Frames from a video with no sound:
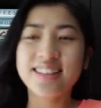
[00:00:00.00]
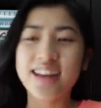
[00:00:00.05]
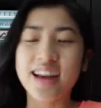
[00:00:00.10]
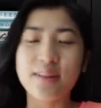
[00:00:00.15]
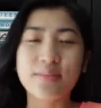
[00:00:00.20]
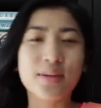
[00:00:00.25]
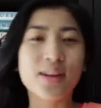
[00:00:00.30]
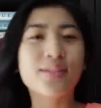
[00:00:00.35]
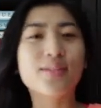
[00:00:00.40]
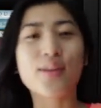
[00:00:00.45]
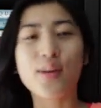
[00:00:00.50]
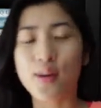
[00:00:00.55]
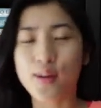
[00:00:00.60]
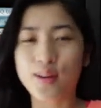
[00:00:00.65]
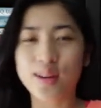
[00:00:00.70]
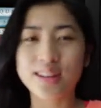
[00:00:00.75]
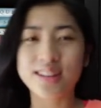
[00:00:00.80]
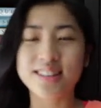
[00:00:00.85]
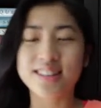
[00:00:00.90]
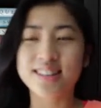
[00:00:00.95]
But of
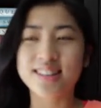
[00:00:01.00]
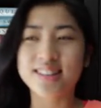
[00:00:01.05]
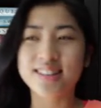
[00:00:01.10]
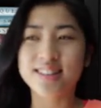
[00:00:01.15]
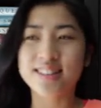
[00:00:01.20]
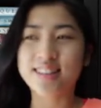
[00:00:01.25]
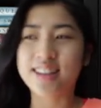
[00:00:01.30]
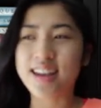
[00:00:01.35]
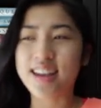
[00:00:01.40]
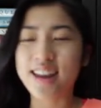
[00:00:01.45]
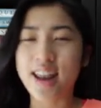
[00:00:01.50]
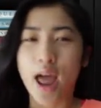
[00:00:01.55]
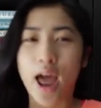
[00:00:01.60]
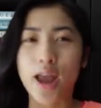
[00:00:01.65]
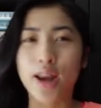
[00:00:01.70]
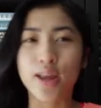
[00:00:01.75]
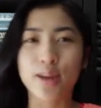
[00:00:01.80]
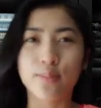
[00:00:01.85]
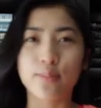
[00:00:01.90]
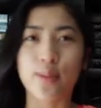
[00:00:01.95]
course, in
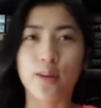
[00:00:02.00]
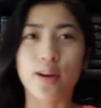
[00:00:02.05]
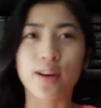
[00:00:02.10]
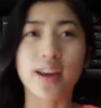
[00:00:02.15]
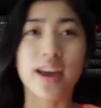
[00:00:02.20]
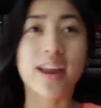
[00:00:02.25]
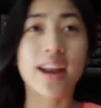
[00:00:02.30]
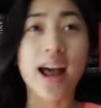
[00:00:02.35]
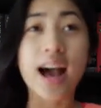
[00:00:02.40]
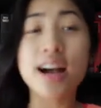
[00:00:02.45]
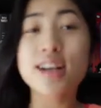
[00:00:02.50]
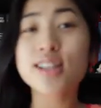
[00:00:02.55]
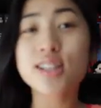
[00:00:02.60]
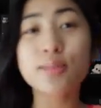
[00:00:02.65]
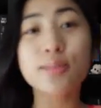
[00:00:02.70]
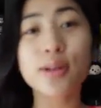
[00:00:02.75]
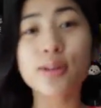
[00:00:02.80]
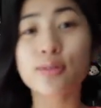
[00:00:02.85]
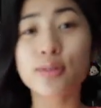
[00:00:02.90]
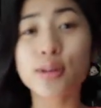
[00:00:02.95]
any book, it has to be